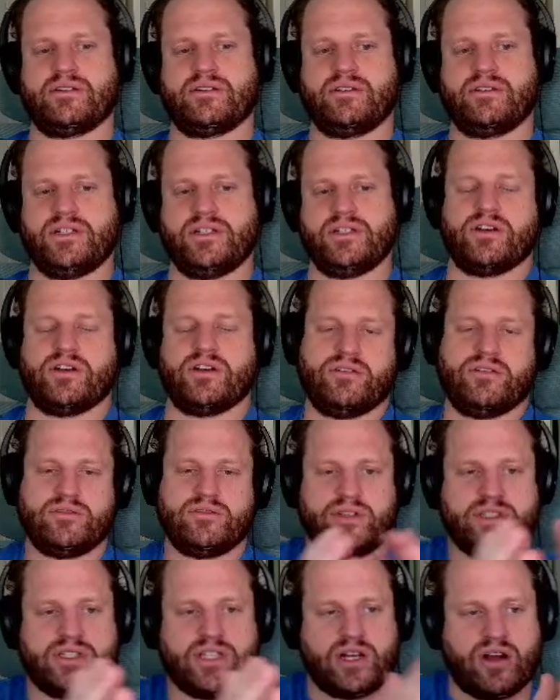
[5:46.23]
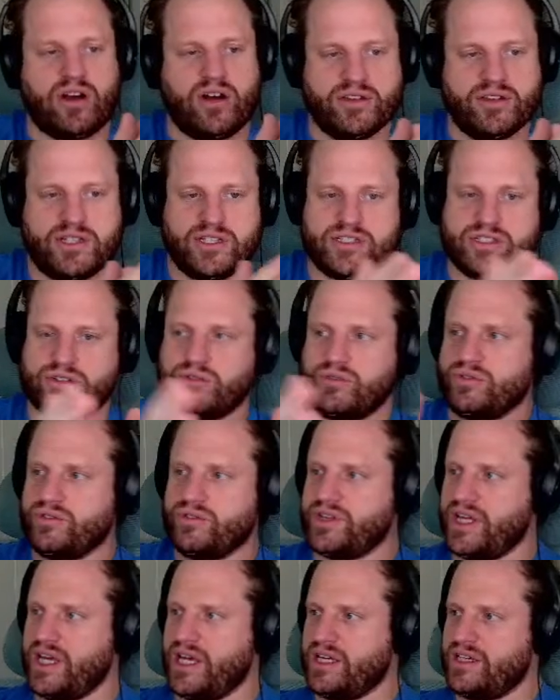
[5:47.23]
You know, we did all these cool
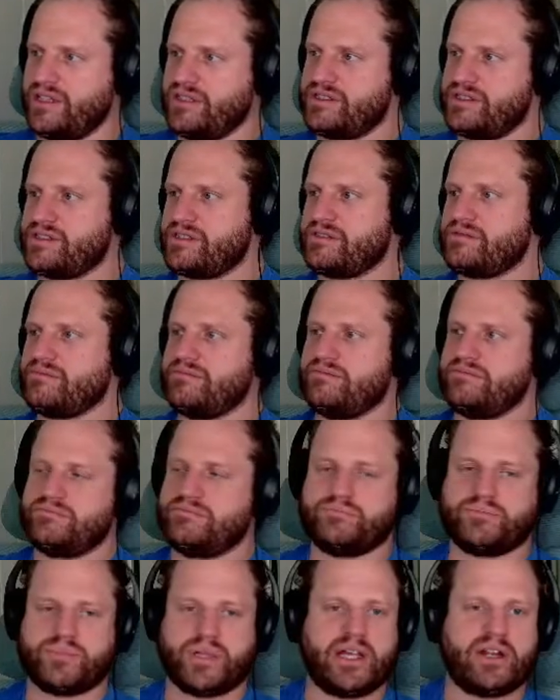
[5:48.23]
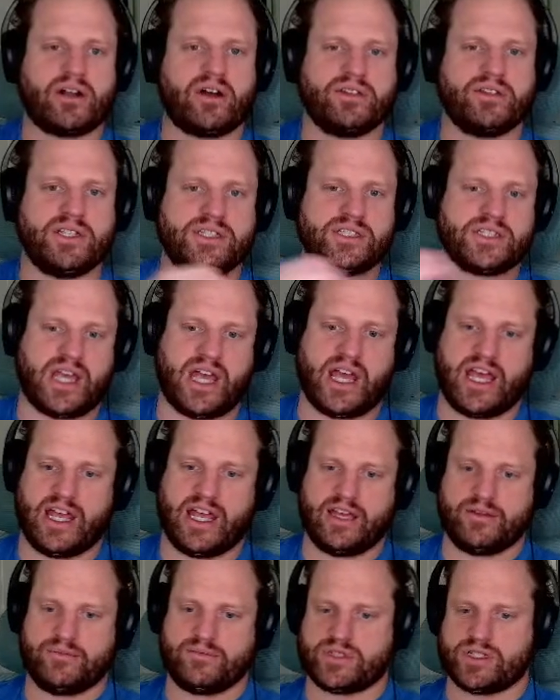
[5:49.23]
things, played all these
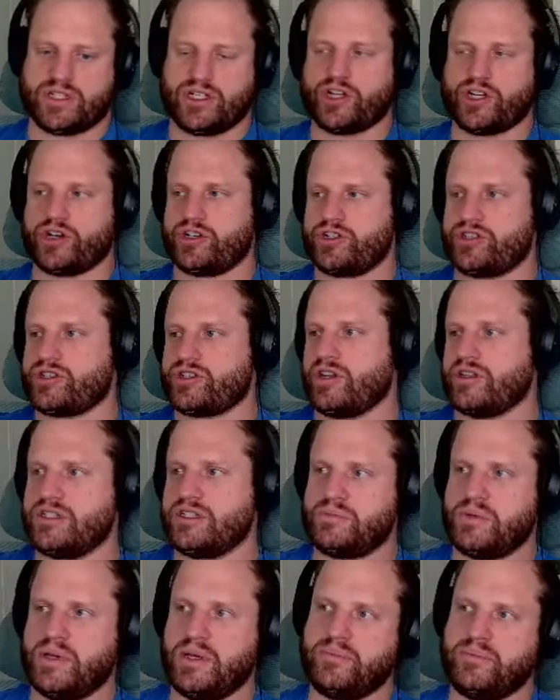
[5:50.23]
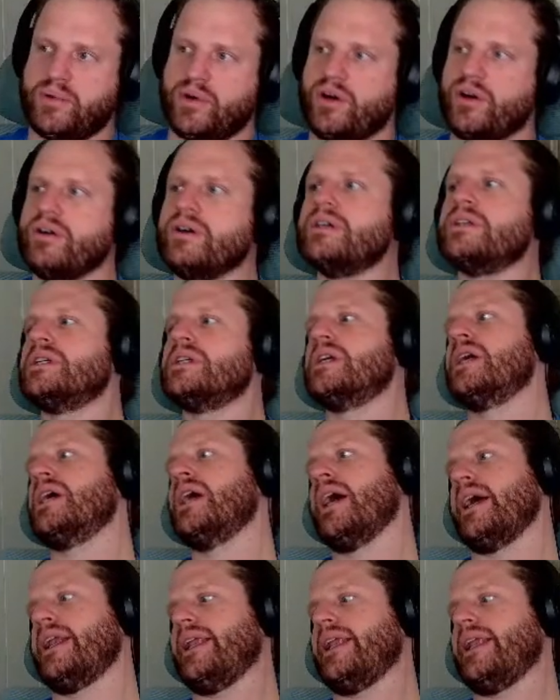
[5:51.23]
games, encouraged all these people.
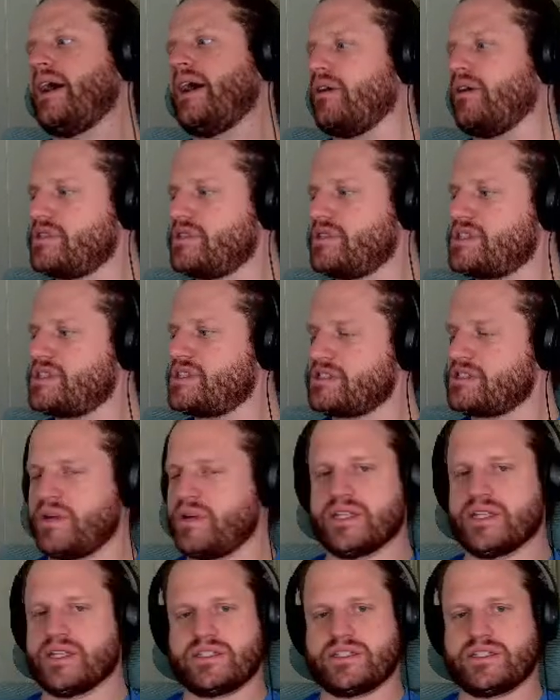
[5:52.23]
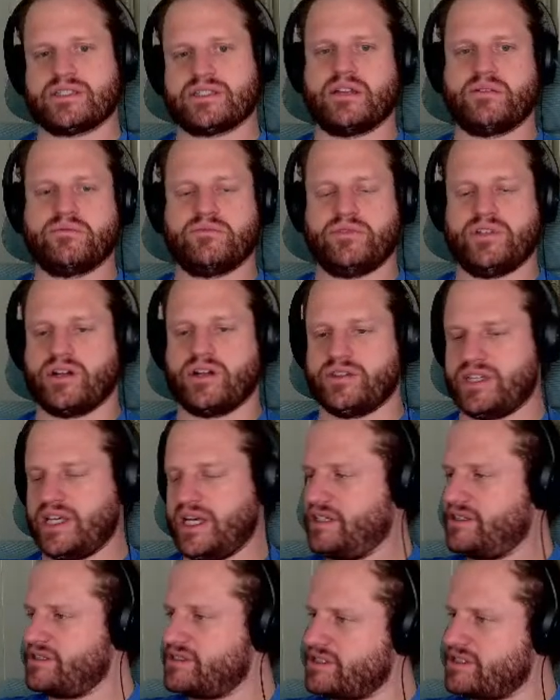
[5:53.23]
And now every 6 months, then, you know, at the
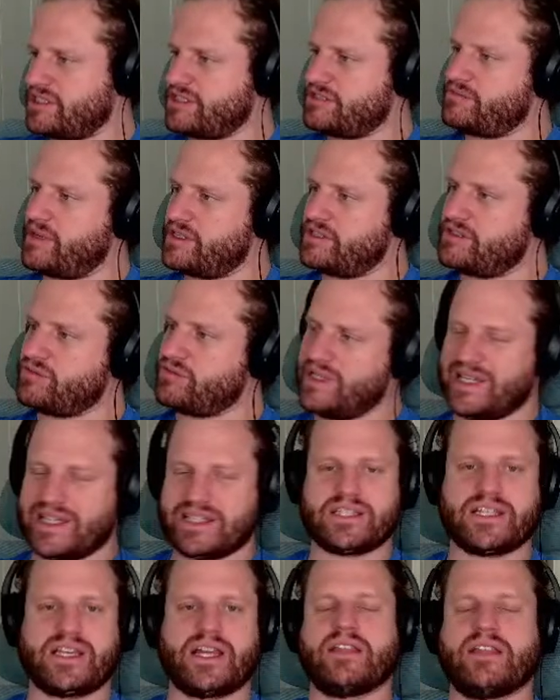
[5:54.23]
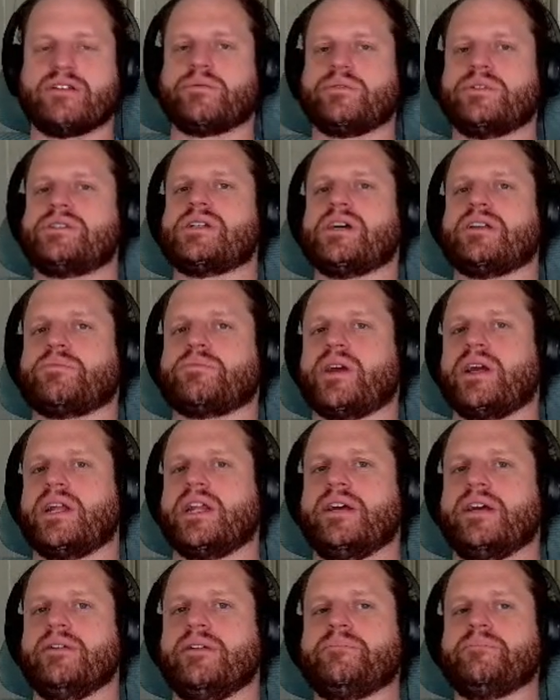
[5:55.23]
end of the 6 months, we get together, we celebrate
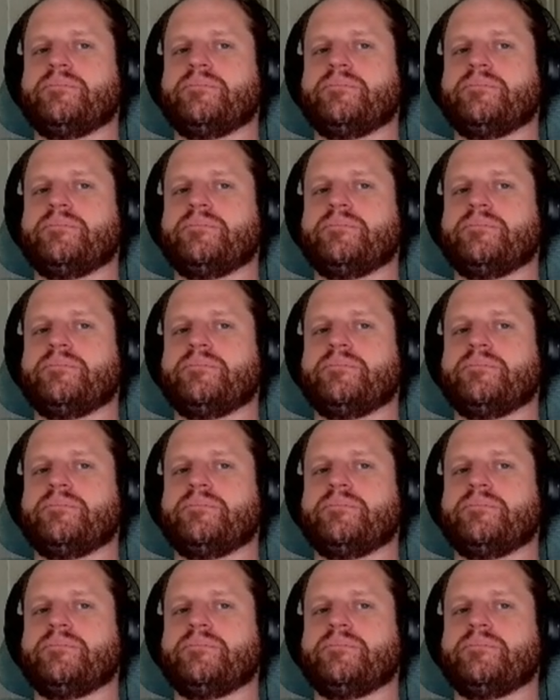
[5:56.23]
it.